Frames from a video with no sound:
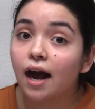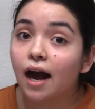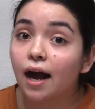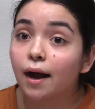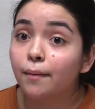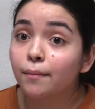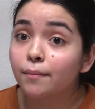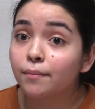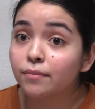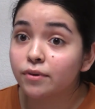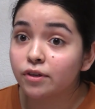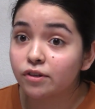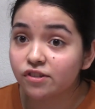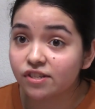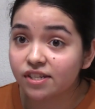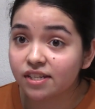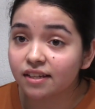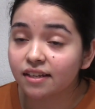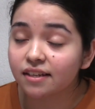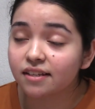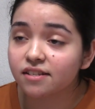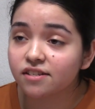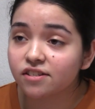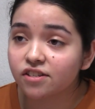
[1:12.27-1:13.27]
I'm
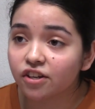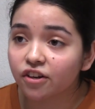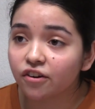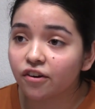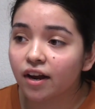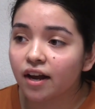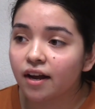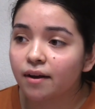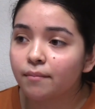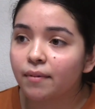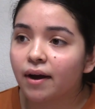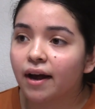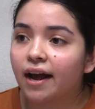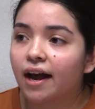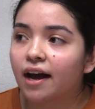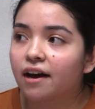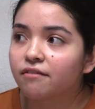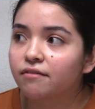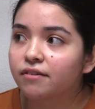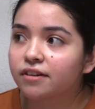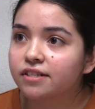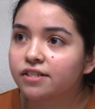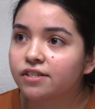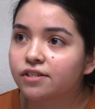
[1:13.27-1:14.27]
using Instagram. I
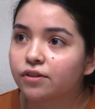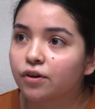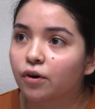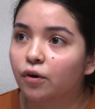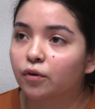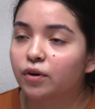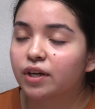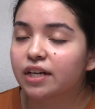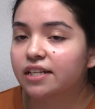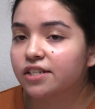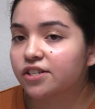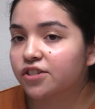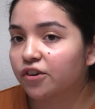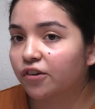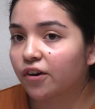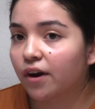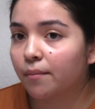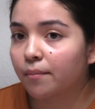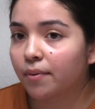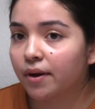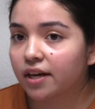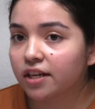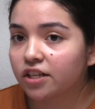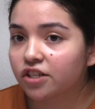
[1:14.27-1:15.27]
have its own
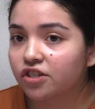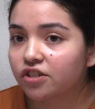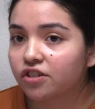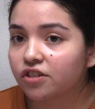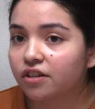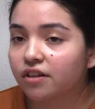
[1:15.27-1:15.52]
Instagram page.